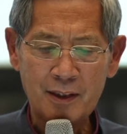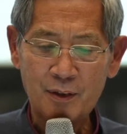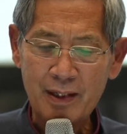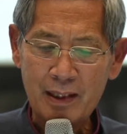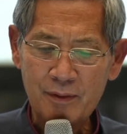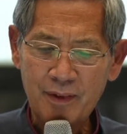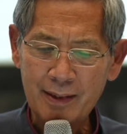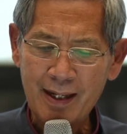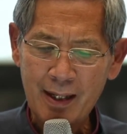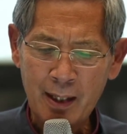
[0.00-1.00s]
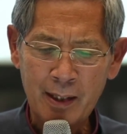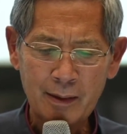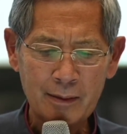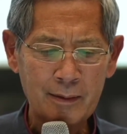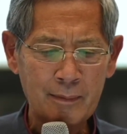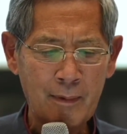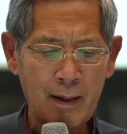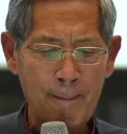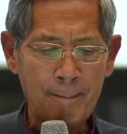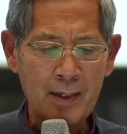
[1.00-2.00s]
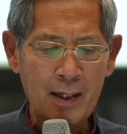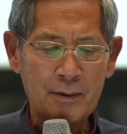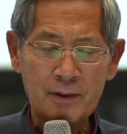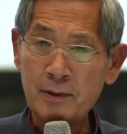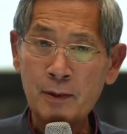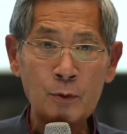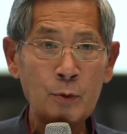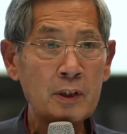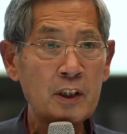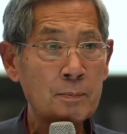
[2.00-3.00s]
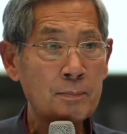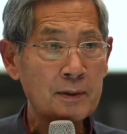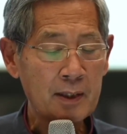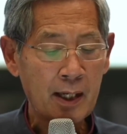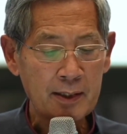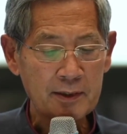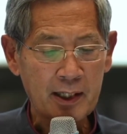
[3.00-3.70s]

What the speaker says: Heart diseases triggered by vaccinations are now